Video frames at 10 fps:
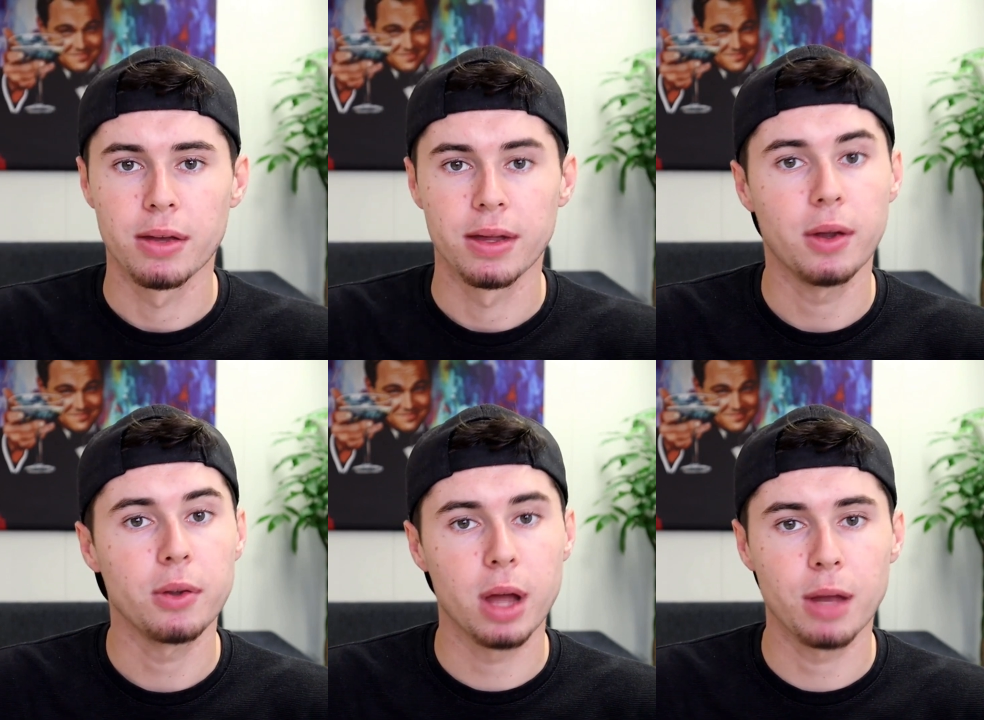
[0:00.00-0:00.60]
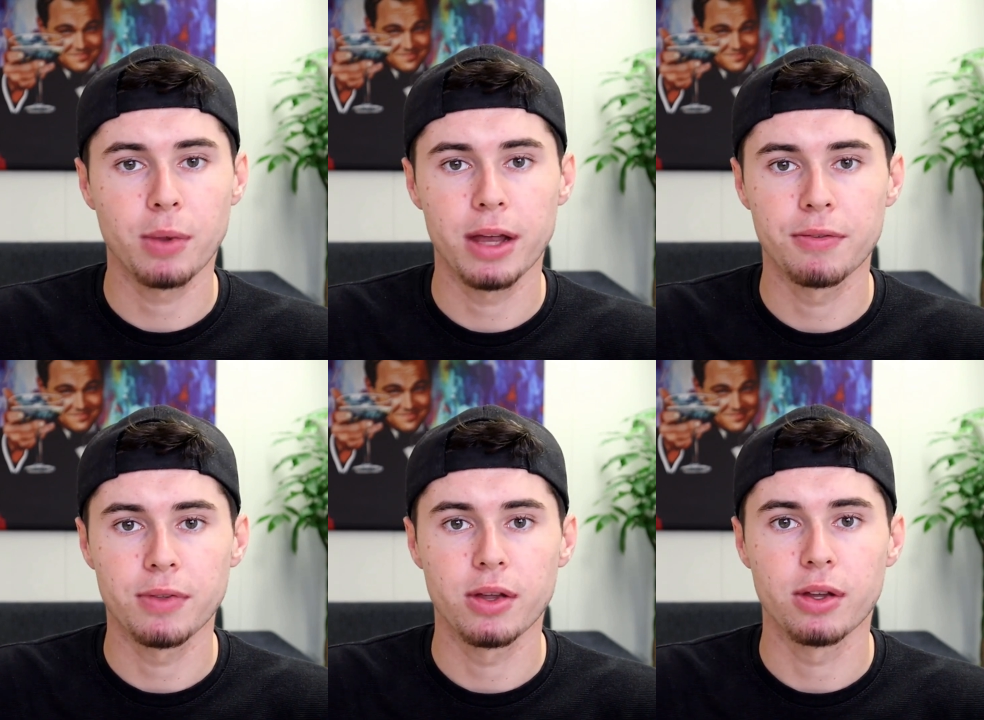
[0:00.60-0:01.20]
Speaker 1: is incredibly
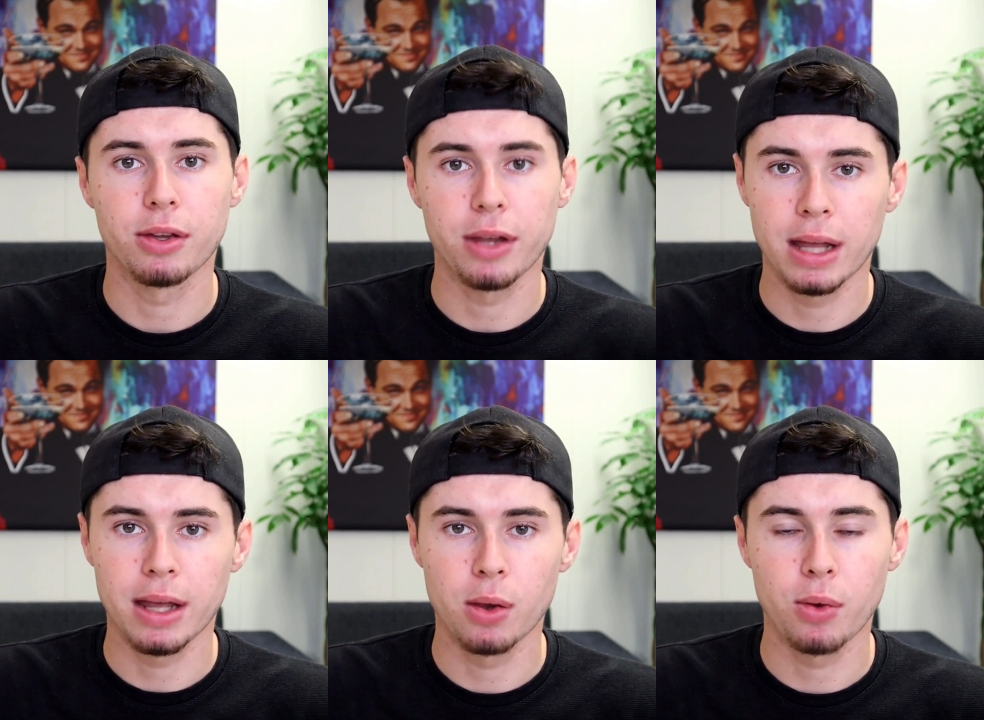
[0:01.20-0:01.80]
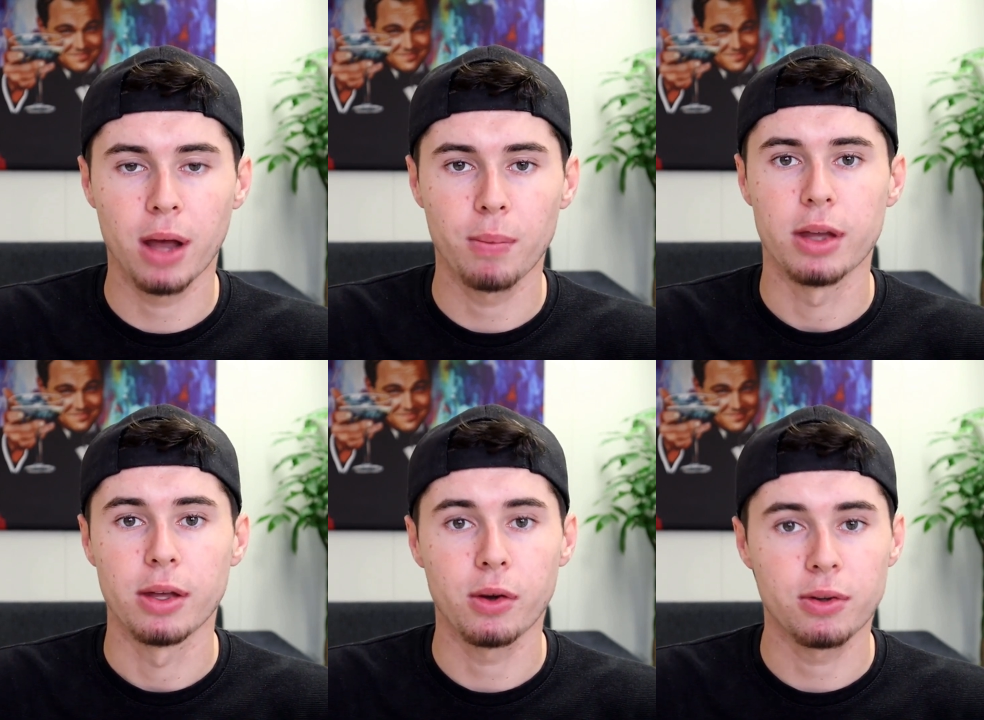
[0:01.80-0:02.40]
efficient and
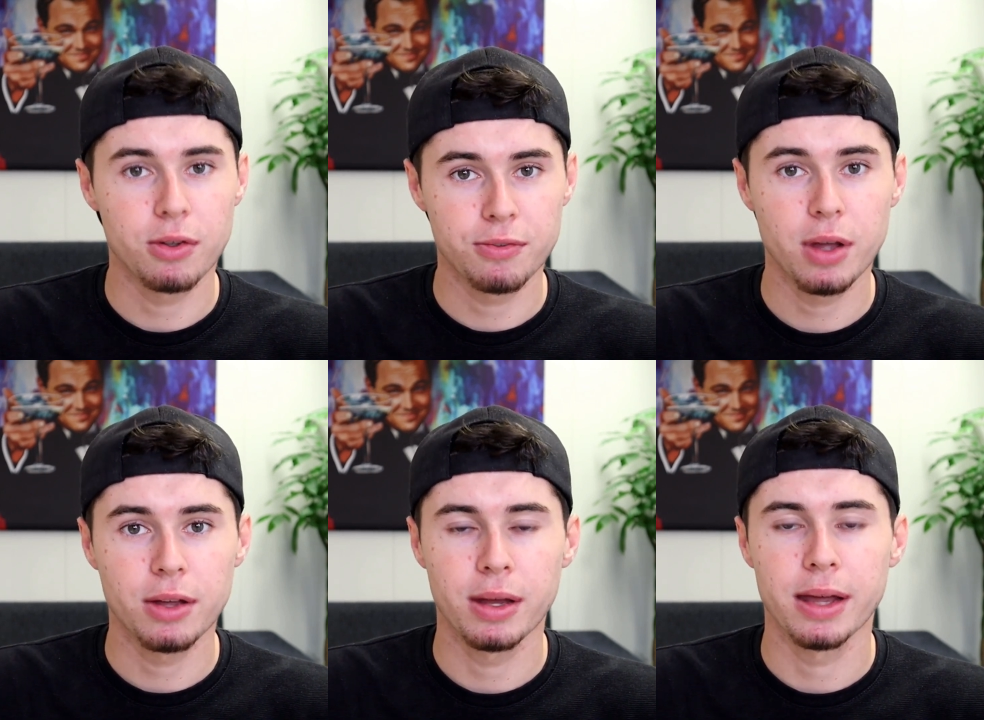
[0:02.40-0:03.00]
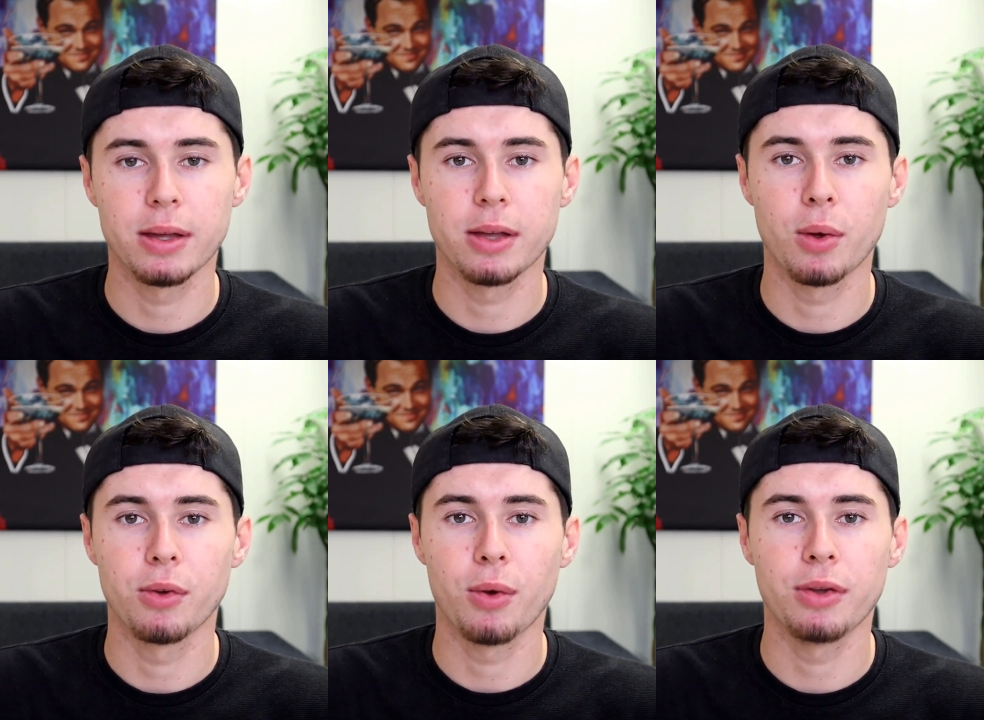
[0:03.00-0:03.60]
incredibly user-friendly. It's
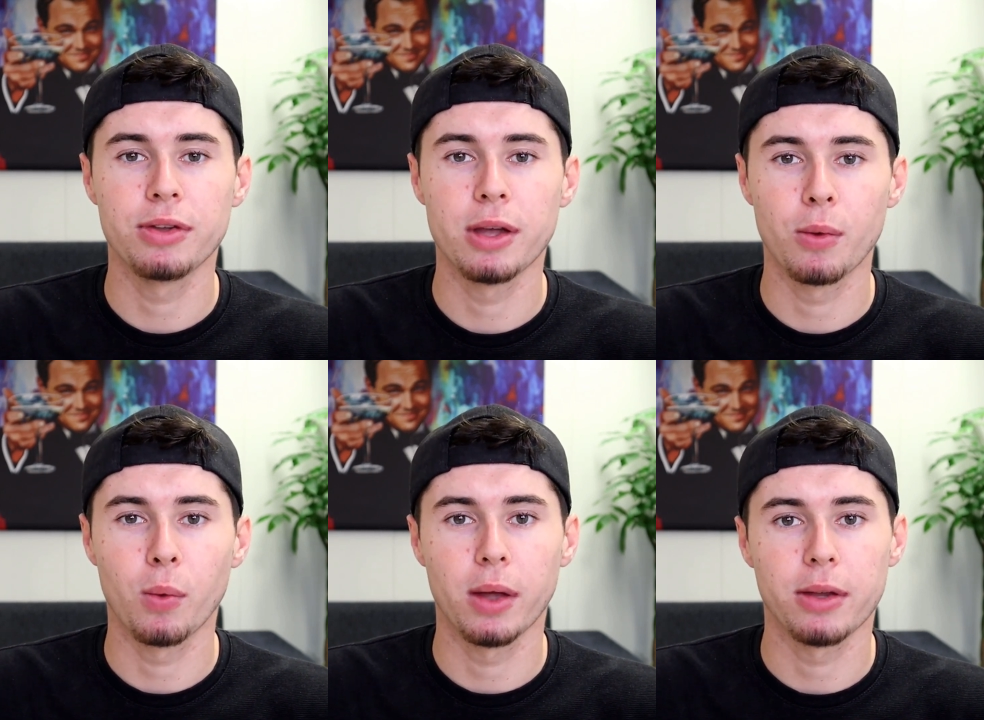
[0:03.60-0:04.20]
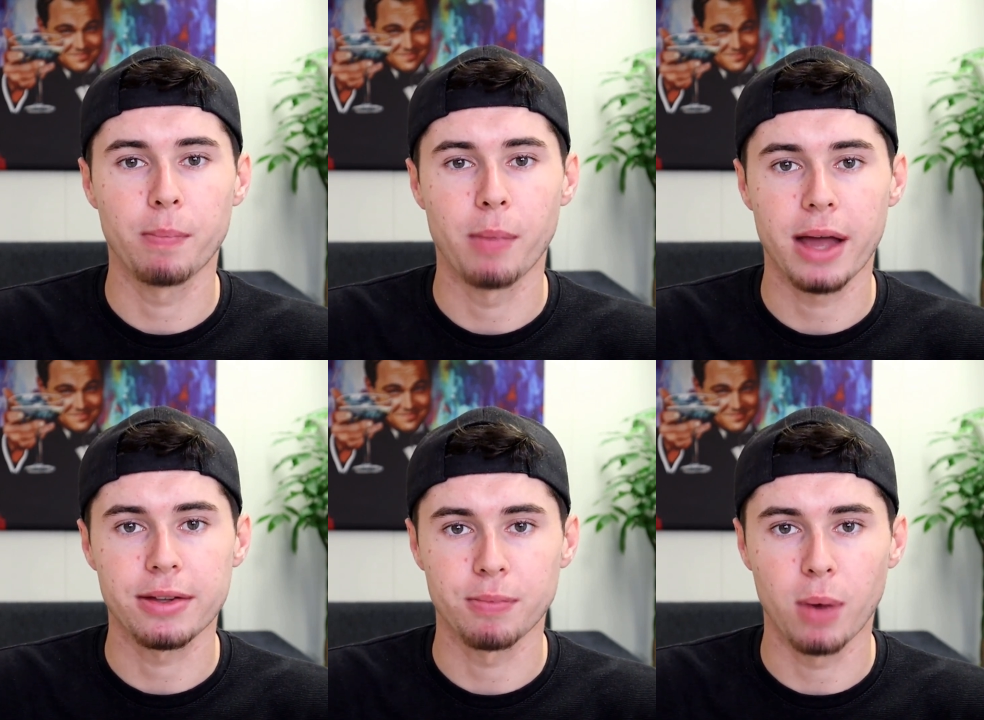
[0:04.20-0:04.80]
also considered one of the
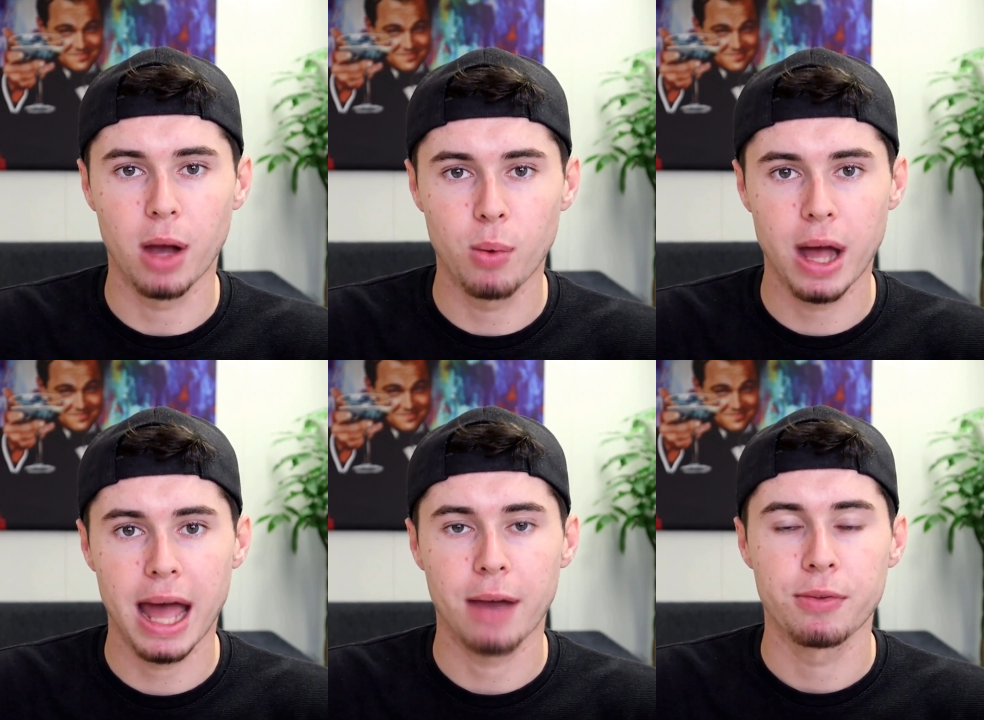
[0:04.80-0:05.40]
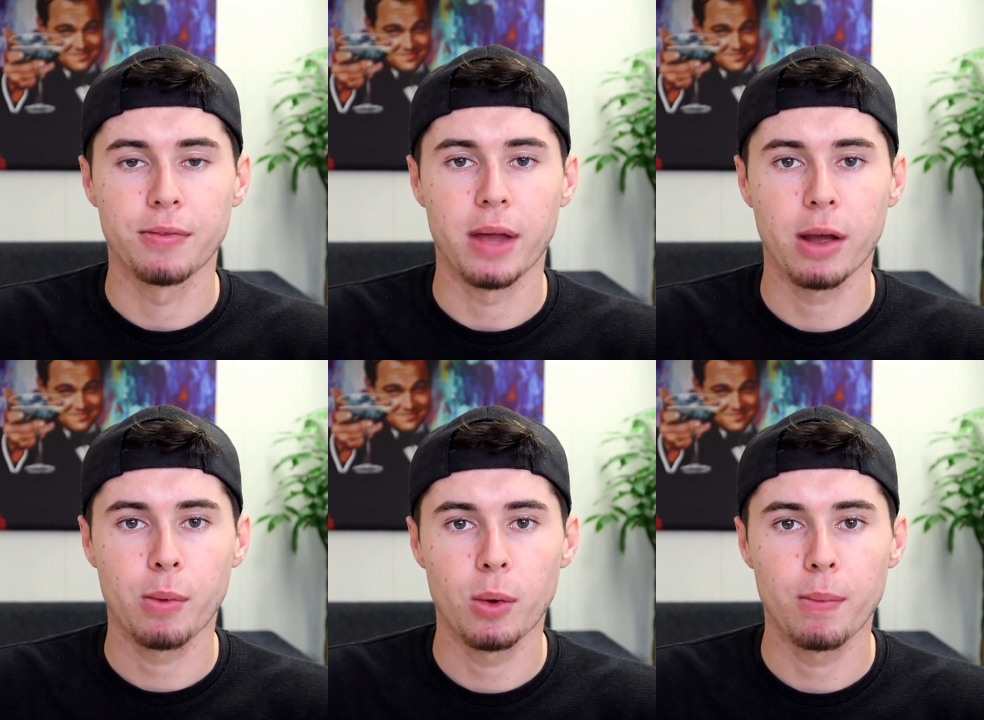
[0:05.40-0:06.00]
best spyware apps
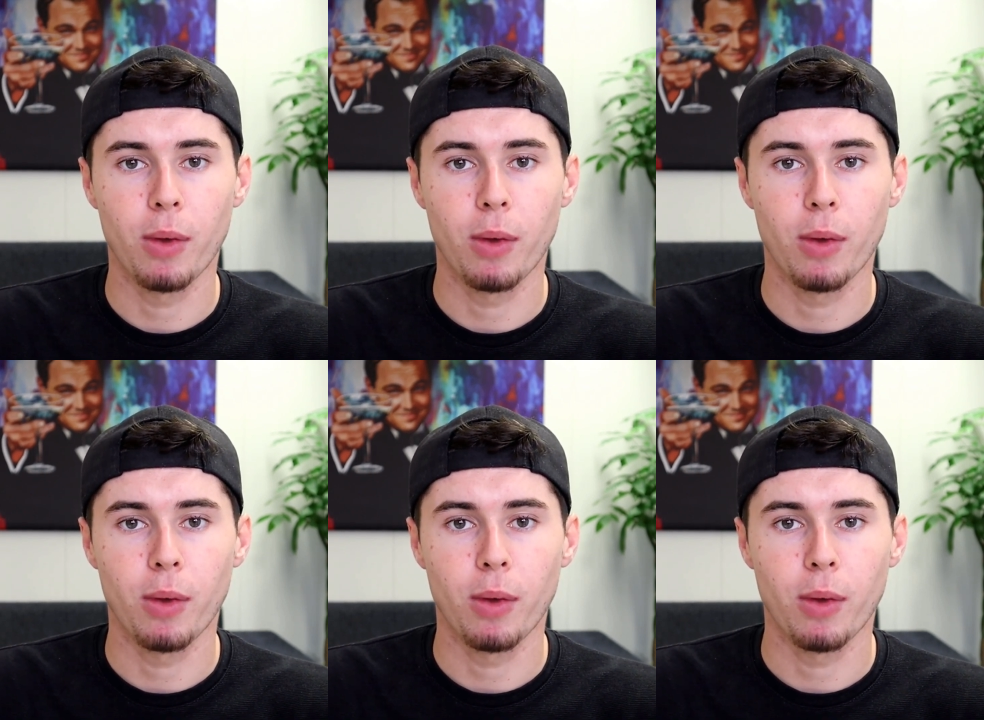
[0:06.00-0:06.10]
available.